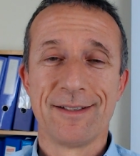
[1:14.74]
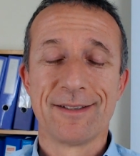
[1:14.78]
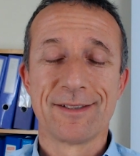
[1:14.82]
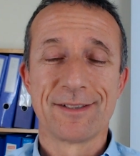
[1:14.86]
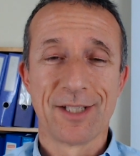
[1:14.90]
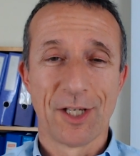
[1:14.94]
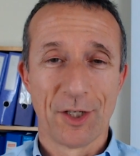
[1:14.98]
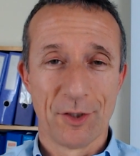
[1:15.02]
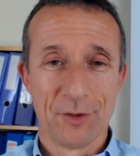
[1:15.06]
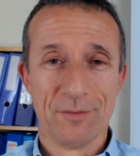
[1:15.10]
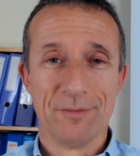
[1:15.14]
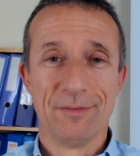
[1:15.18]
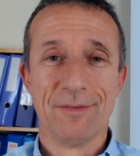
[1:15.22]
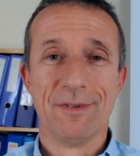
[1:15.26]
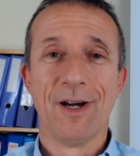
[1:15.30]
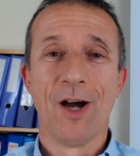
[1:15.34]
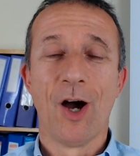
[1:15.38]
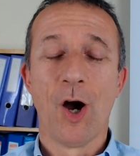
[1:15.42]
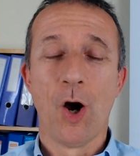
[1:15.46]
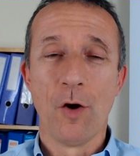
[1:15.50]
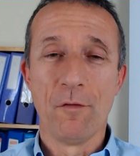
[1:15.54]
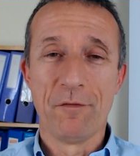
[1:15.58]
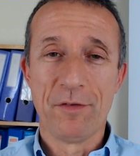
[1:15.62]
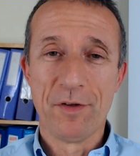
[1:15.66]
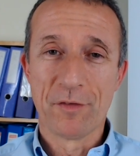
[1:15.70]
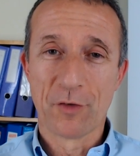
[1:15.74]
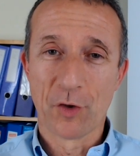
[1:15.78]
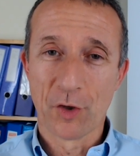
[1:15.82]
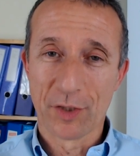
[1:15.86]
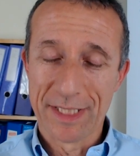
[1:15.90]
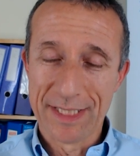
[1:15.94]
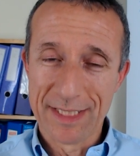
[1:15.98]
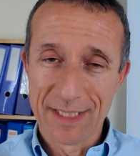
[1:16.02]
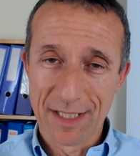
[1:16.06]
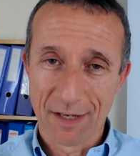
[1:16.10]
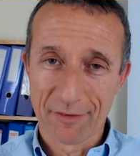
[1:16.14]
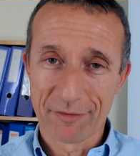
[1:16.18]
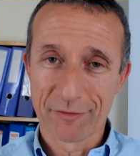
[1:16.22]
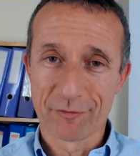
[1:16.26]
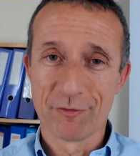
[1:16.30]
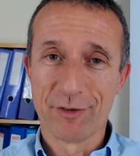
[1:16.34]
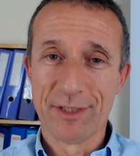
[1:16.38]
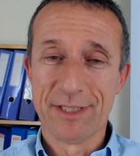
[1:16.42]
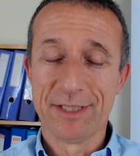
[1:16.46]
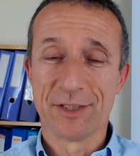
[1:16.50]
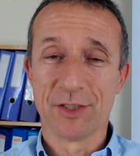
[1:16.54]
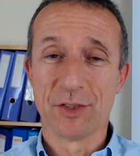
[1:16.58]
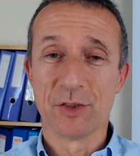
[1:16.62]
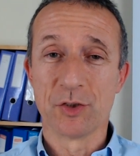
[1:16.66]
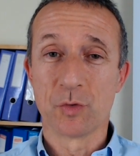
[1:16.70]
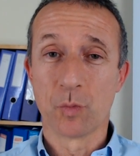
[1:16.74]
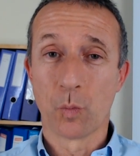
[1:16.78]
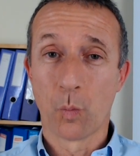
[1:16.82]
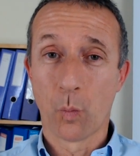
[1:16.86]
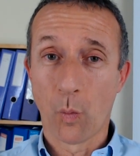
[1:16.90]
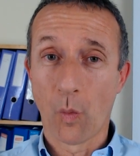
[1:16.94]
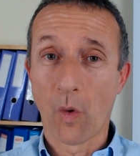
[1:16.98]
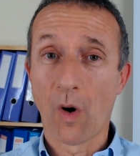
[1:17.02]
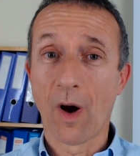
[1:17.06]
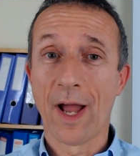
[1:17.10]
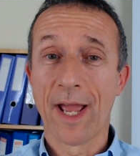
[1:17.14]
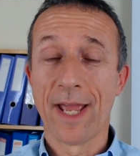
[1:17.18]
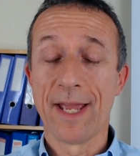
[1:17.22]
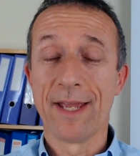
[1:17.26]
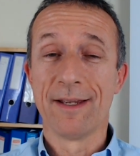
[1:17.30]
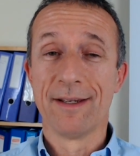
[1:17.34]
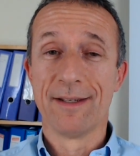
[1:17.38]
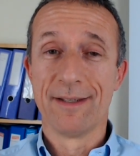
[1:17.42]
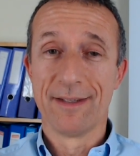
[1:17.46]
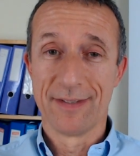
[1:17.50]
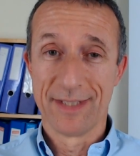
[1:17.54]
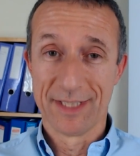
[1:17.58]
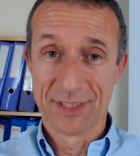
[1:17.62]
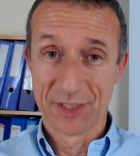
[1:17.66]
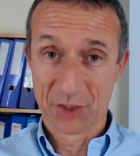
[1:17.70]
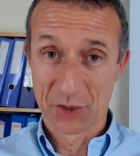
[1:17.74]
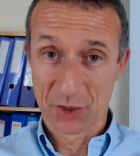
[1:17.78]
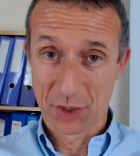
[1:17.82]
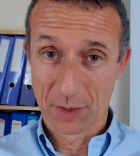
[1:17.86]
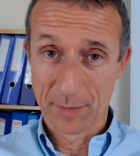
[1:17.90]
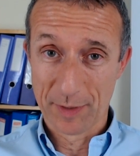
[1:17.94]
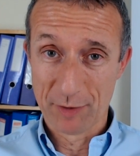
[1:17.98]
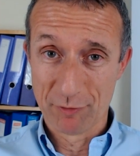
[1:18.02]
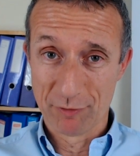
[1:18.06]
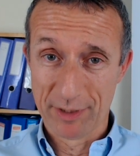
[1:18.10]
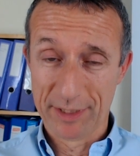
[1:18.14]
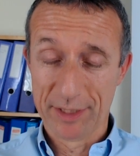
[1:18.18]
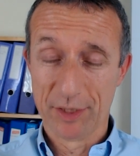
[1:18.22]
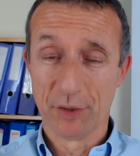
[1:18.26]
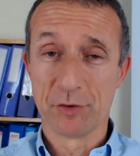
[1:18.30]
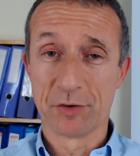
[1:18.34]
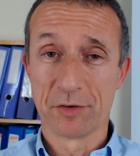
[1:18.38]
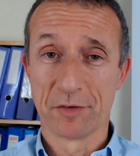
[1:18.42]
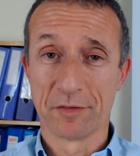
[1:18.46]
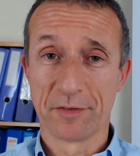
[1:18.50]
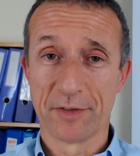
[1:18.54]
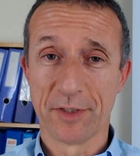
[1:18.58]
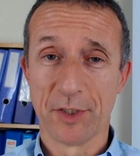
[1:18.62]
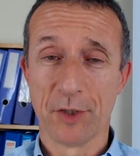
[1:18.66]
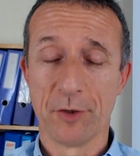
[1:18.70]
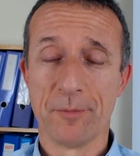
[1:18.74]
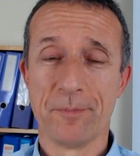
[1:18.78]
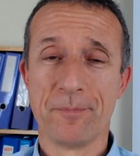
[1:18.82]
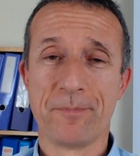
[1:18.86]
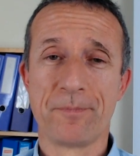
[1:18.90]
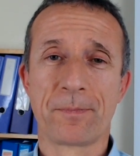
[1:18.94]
So, hopefully you've got enough reasons why this is going to be really useful for you.